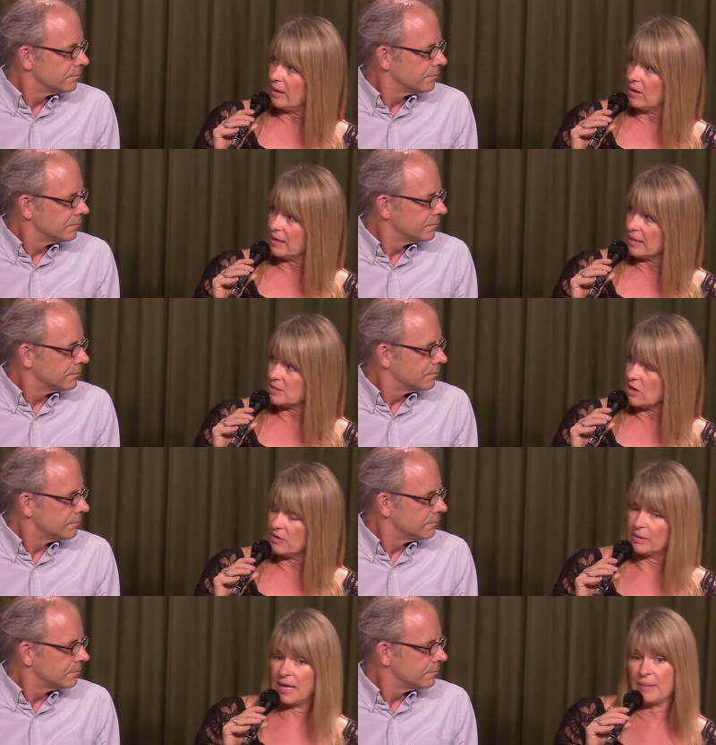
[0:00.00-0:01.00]
Speaker 1: our
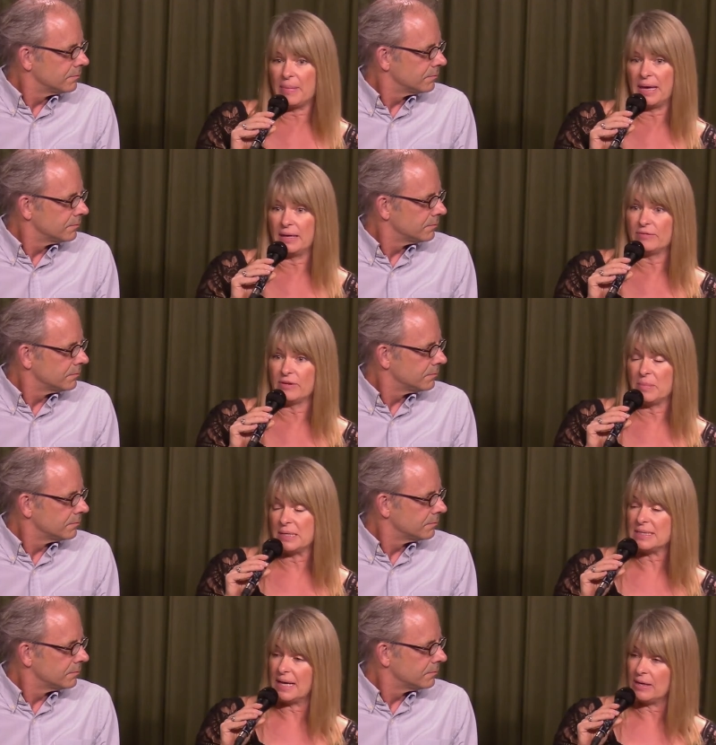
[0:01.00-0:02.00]
Kickstarter campaign from
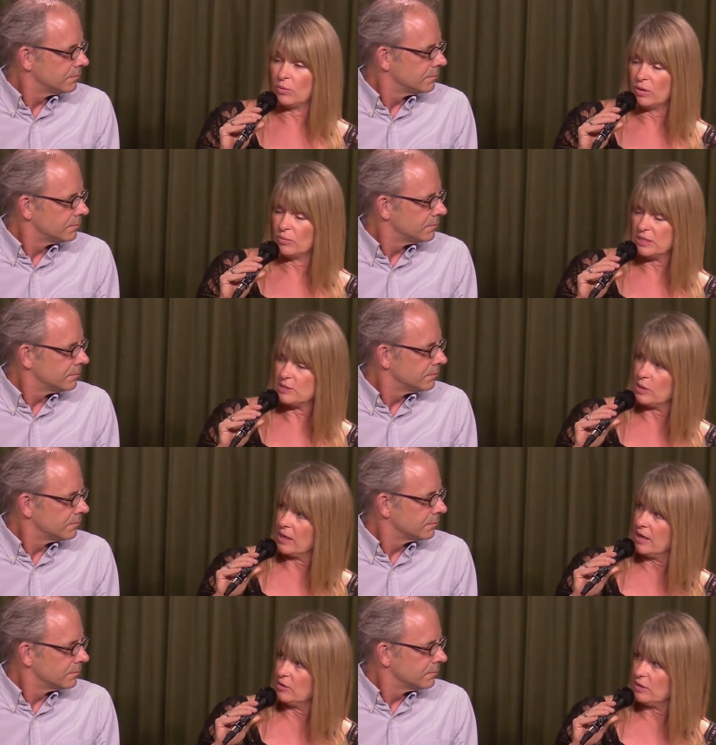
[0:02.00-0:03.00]
Montana. We're
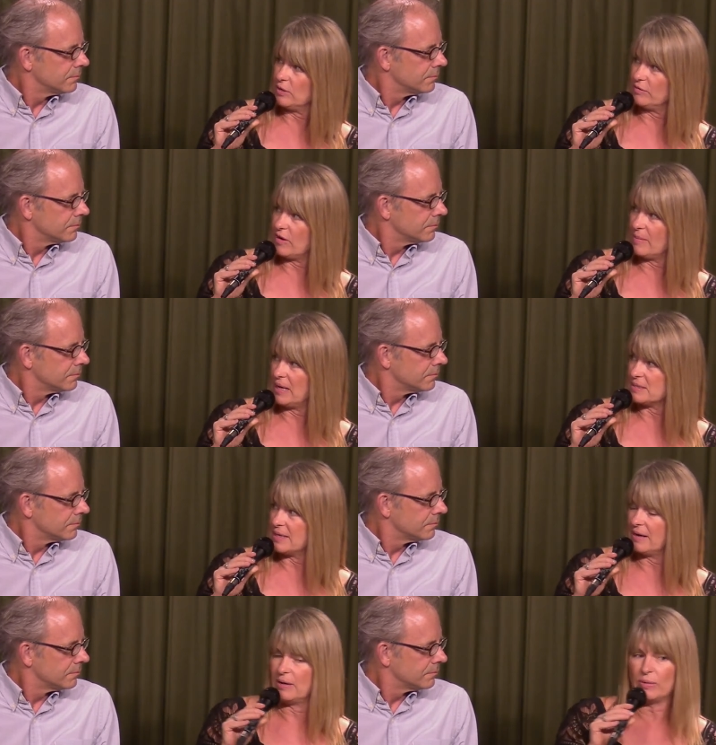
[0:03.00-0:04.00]
restoring a 100-year-old farmhouse
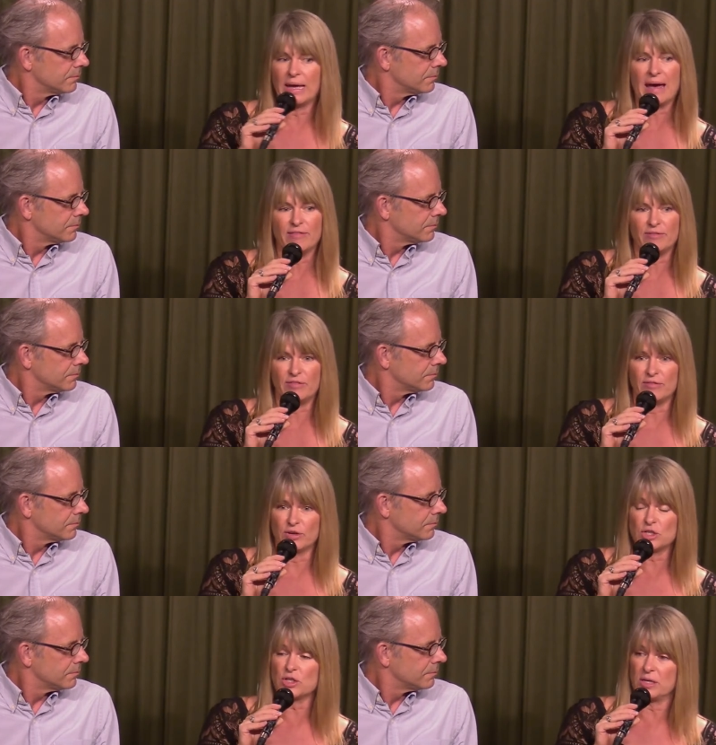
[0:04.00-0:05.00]
there, and we have
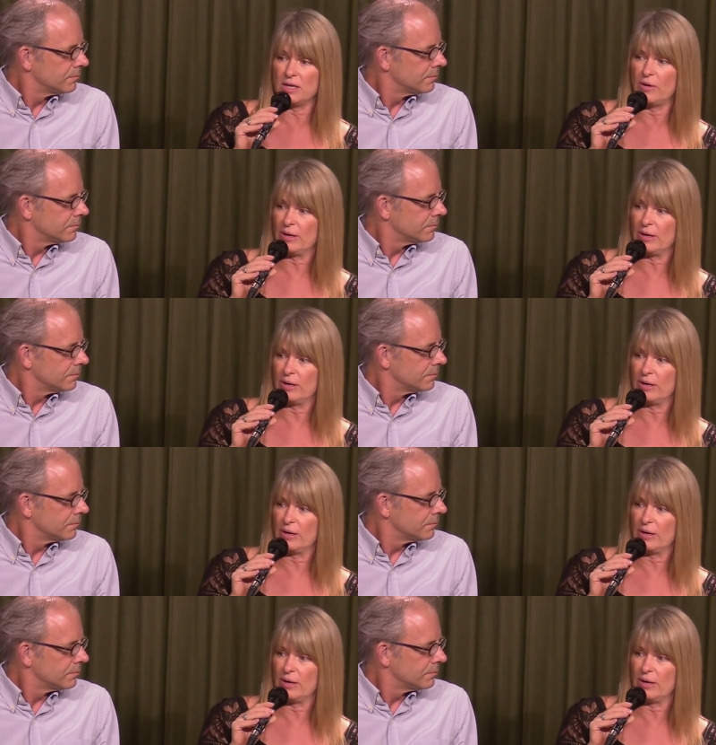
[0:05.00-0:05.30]
virtually no